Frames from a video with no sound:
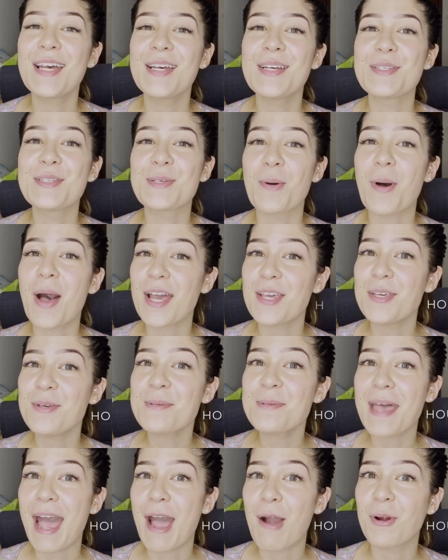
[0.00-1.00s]
So I
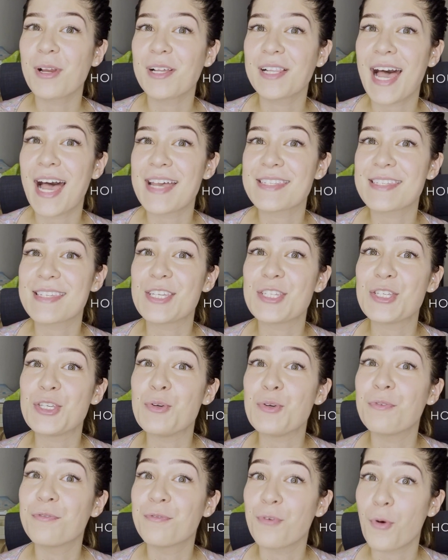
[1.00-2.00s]
use Hourglass's
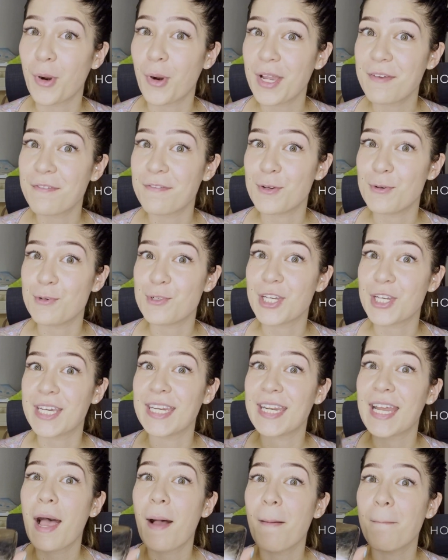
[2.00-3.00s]
Euphoric
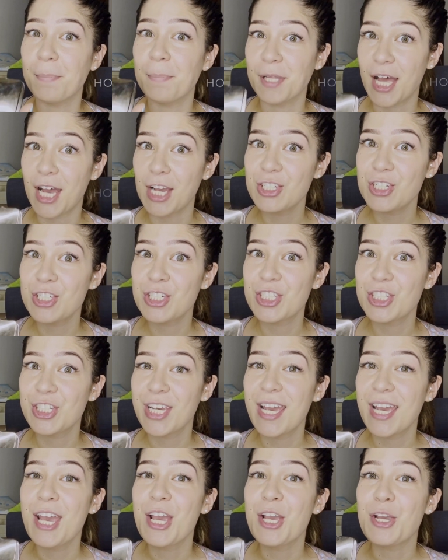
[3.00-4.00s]
Fusion blush.
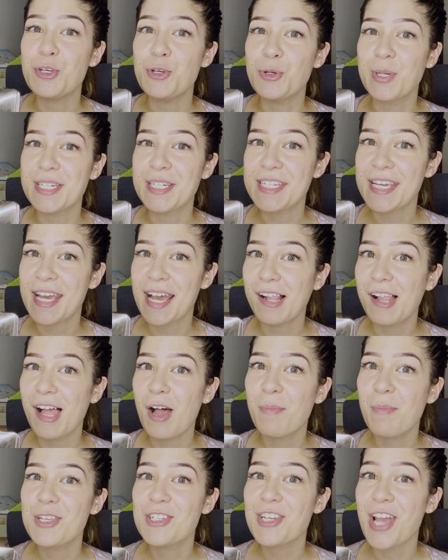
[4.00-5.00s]
You can tell how
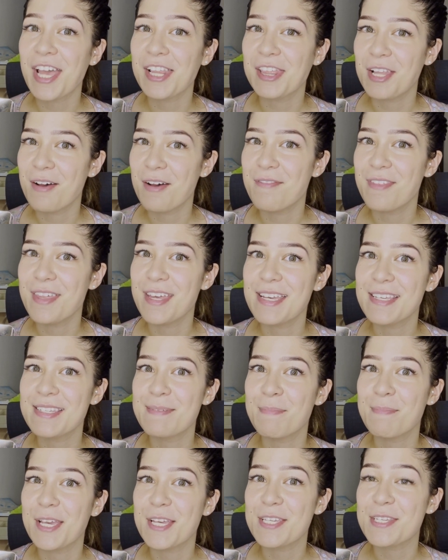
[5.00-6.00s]
much I love this
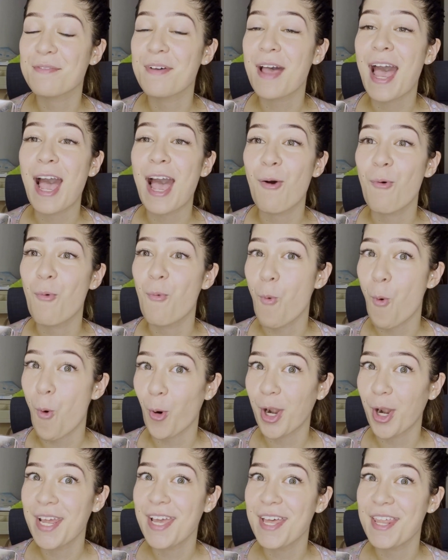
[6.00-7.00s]
because of how
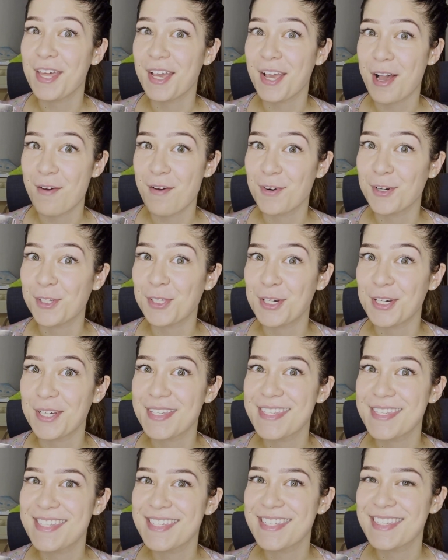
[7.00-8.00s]
worn the cover
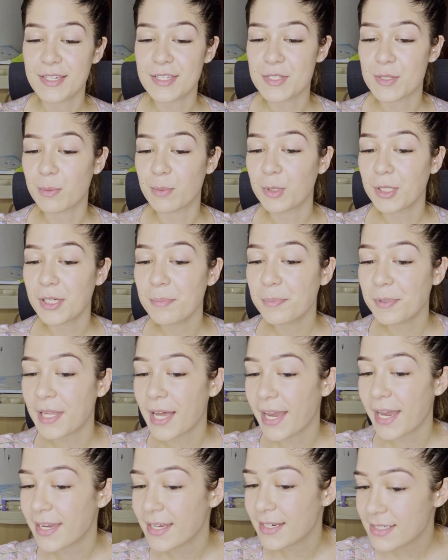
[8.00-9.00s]
looks. So I'm gonna
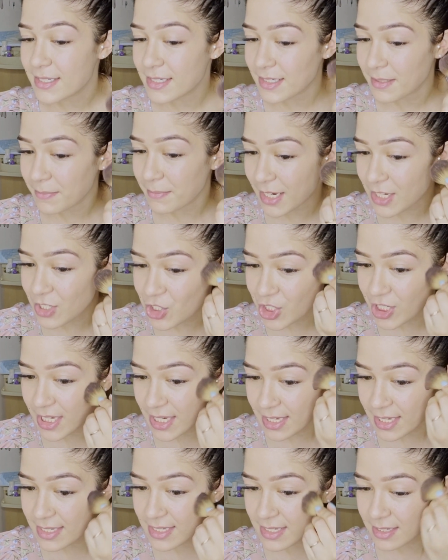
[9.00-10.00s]
apply it to my
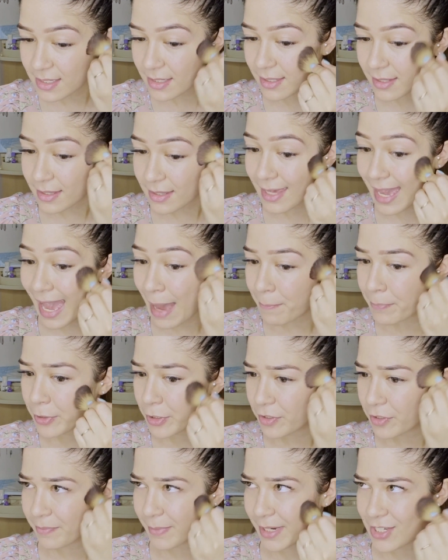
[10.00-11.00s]
cheeks, the apple
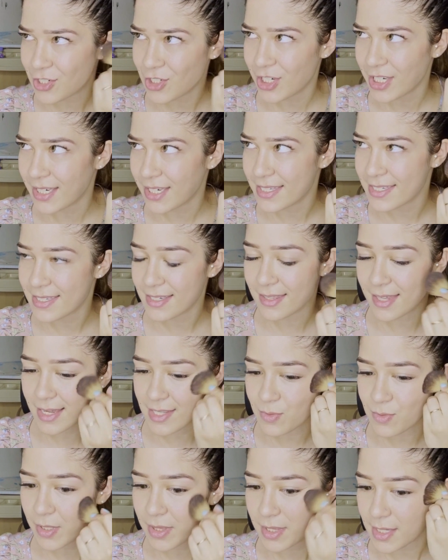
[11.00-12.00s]
of my cheeks, so
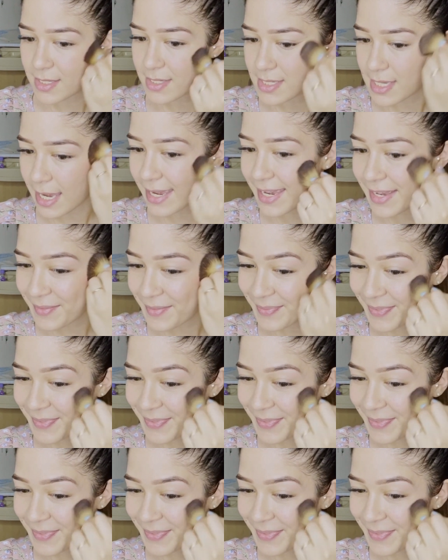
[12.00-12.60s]
that's what they say.